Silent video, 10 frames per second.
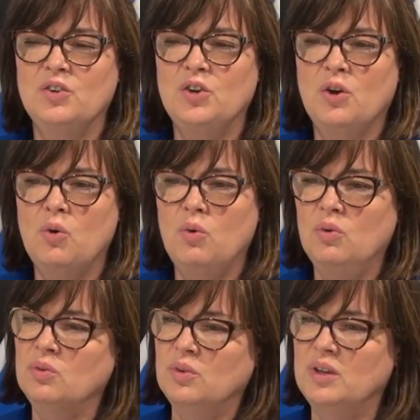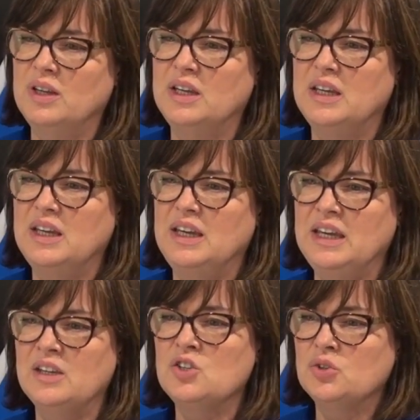go
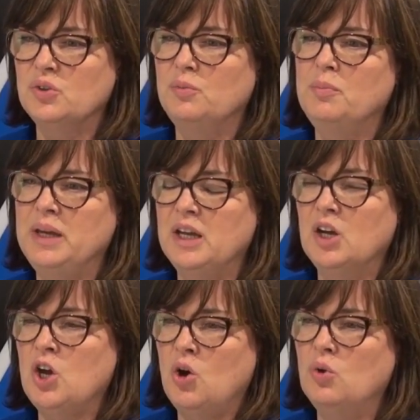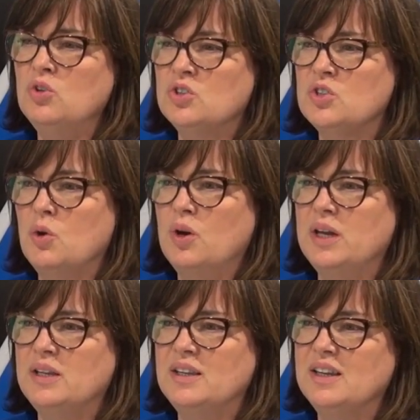into being a coach. So
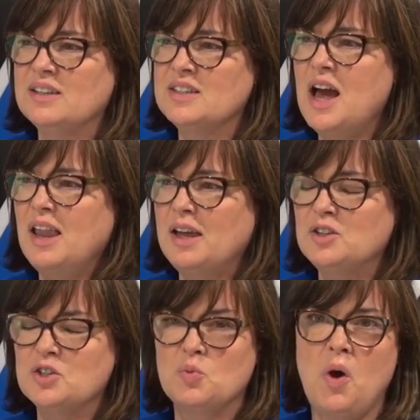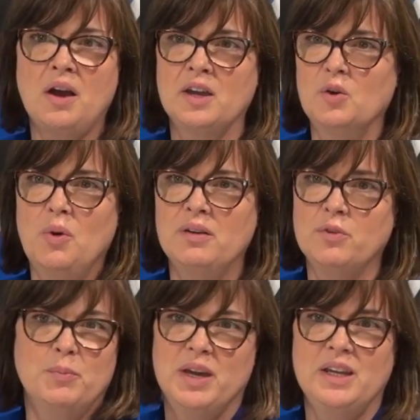it's not like just walking away
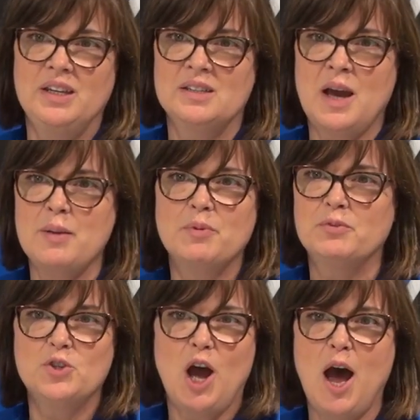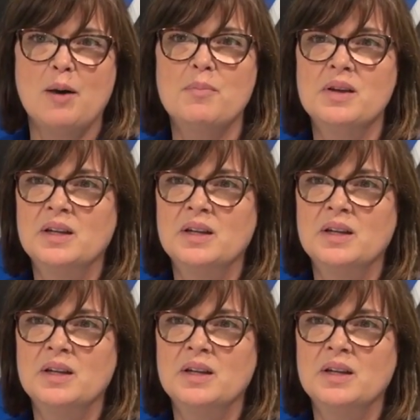from any type of job.